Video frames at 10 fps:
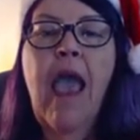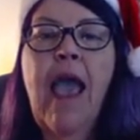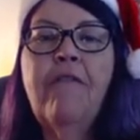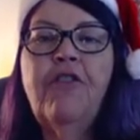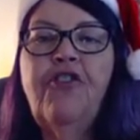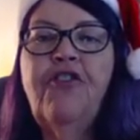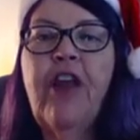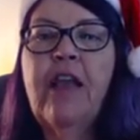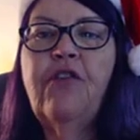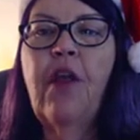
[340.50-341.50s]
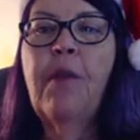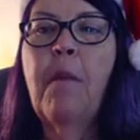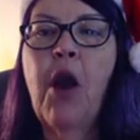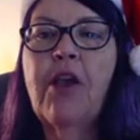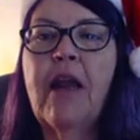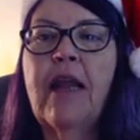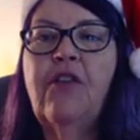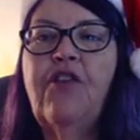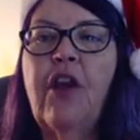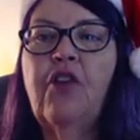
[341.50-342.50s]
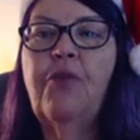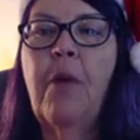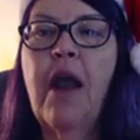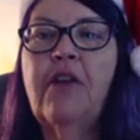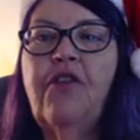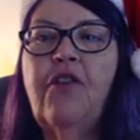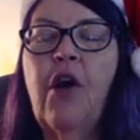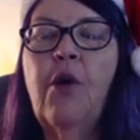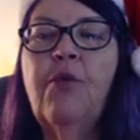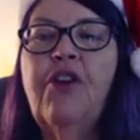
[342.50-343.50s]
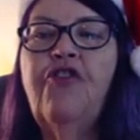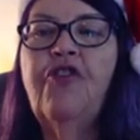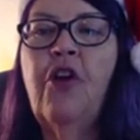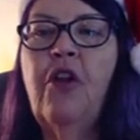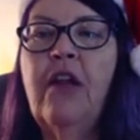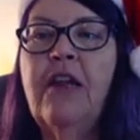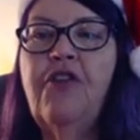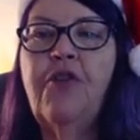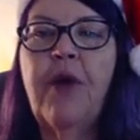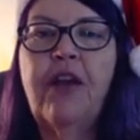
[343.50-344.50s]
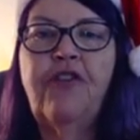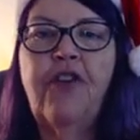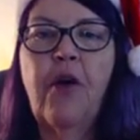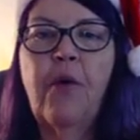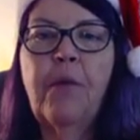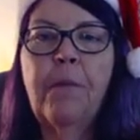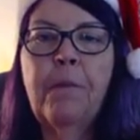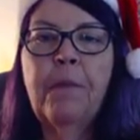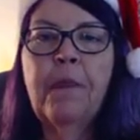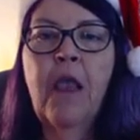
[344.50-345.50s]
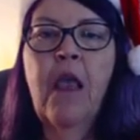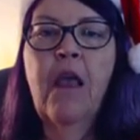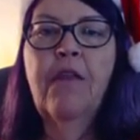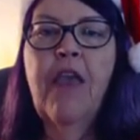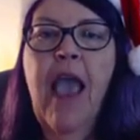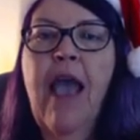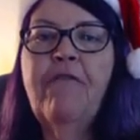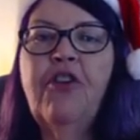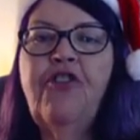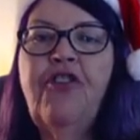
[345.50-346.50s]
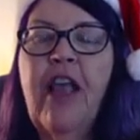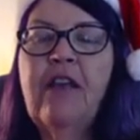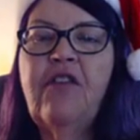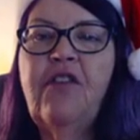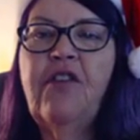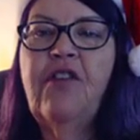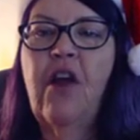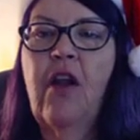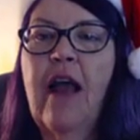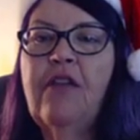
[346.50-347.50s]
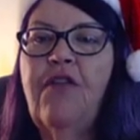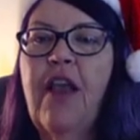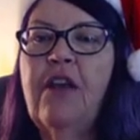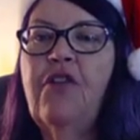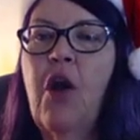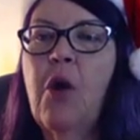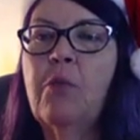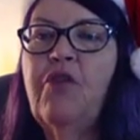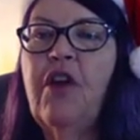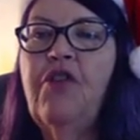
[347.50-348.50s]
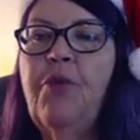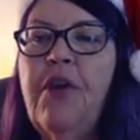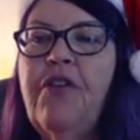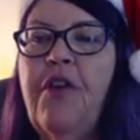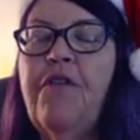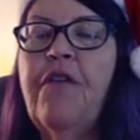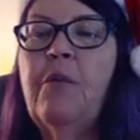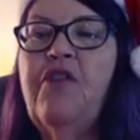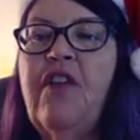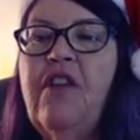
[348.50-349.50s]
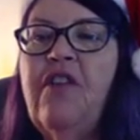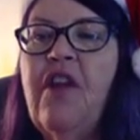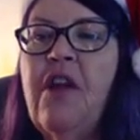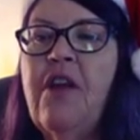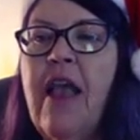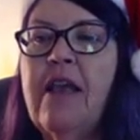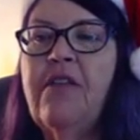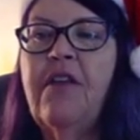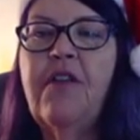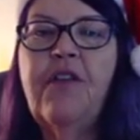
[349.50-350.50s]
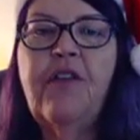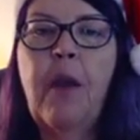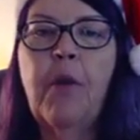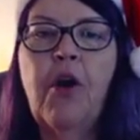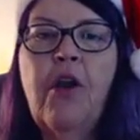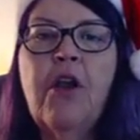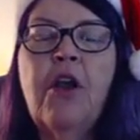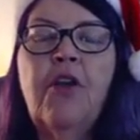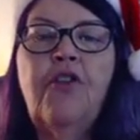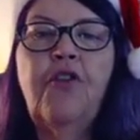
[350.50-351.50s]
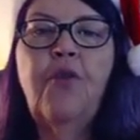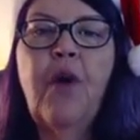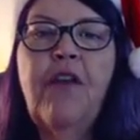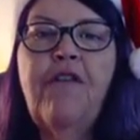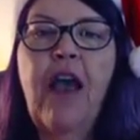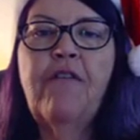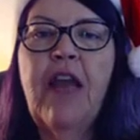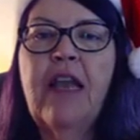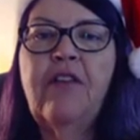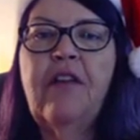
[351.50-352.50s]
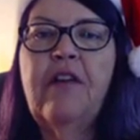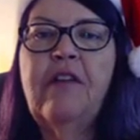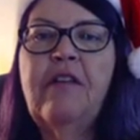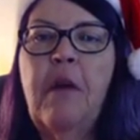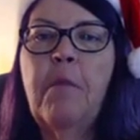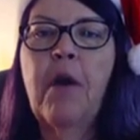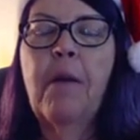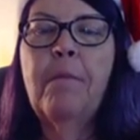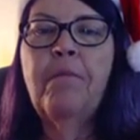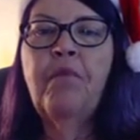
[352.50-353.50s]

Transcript: Average days on the market and sales price, original list ratio. The average days to sell Las Vegas homes has risen from 16 days in the summer to 25 days in December.